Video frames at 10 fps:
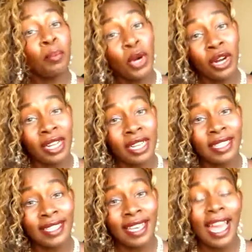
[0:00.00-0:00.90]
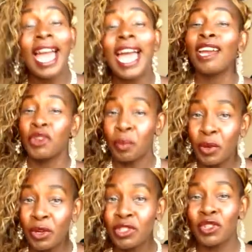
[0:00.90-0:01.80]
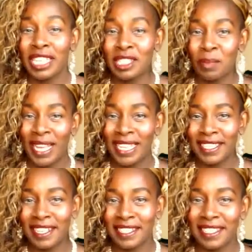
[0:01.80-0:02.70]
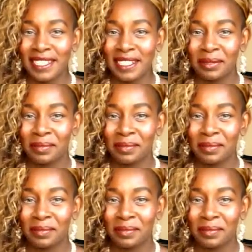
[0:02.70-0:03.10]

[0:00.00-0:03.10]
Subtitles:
books, and your personal expenses.